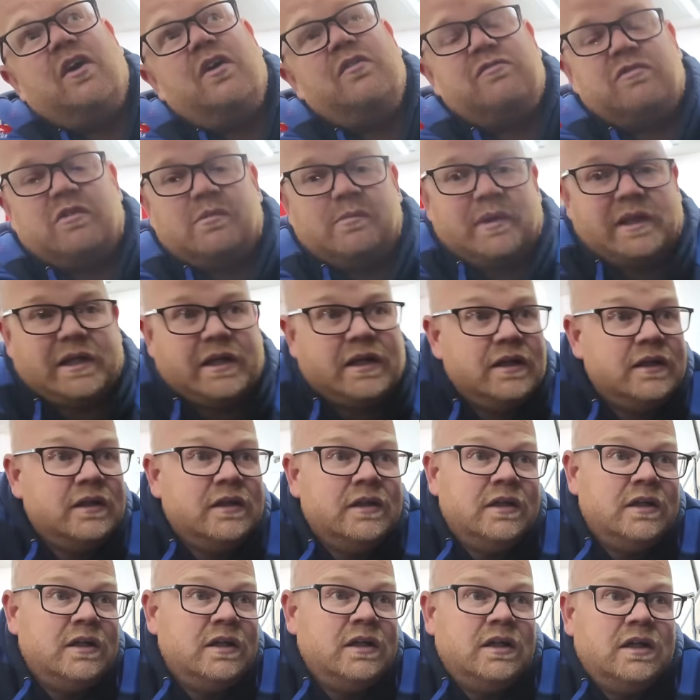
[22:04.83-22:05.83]
over a minute.
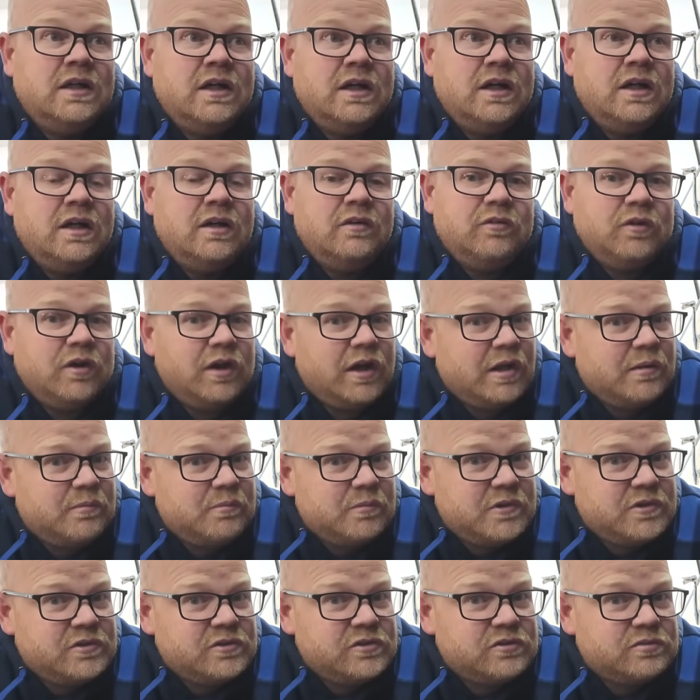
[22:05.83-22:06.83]
But let
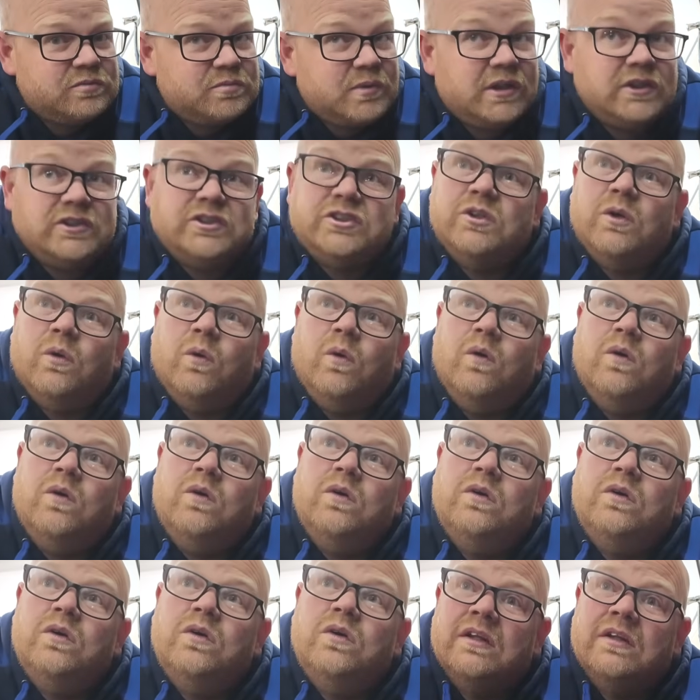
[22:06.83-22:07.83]
me just make sure
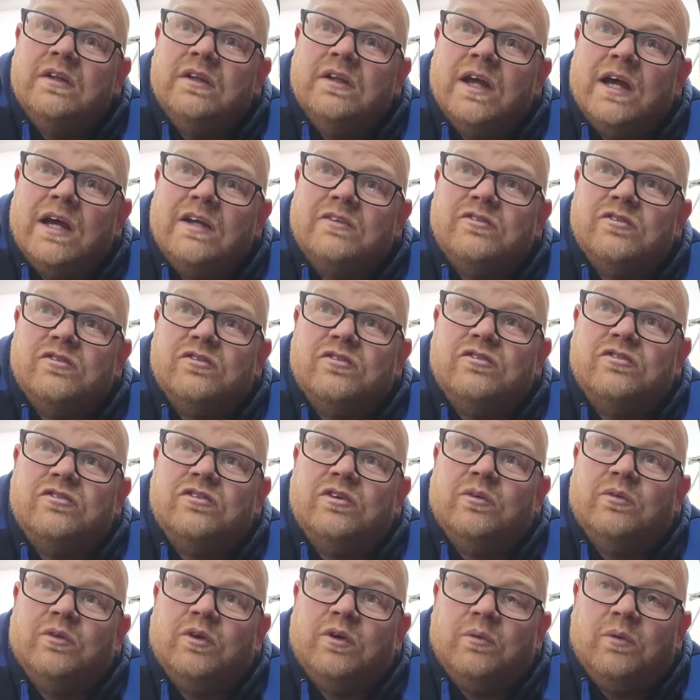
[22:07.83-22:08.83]
the hazards are
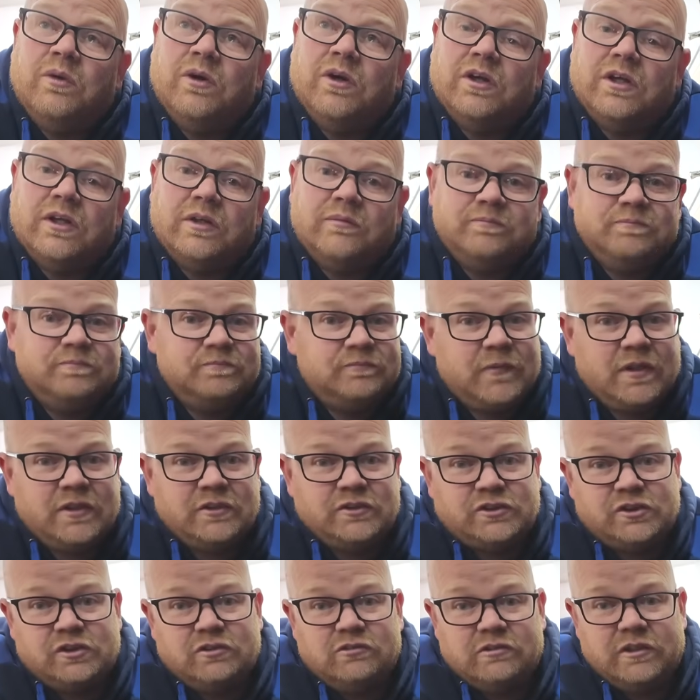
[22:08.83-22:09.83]
still not working.
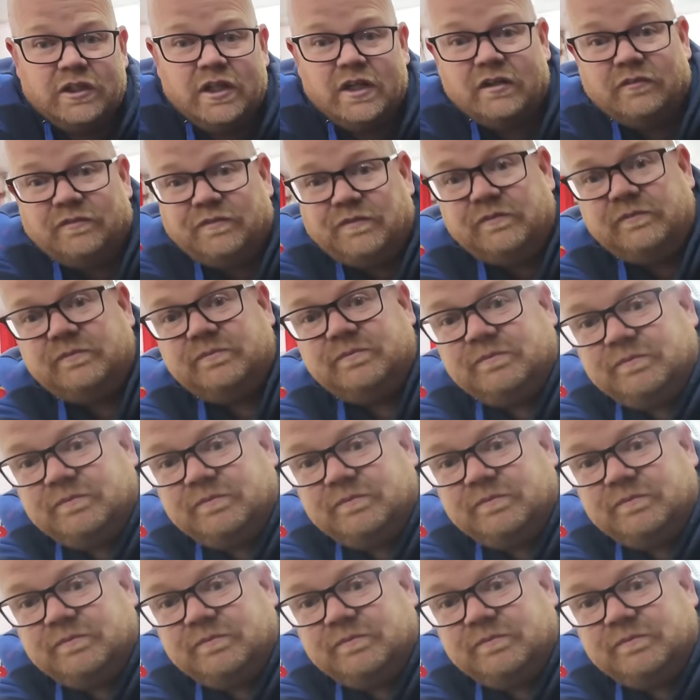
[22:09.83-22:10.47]
And sure enough,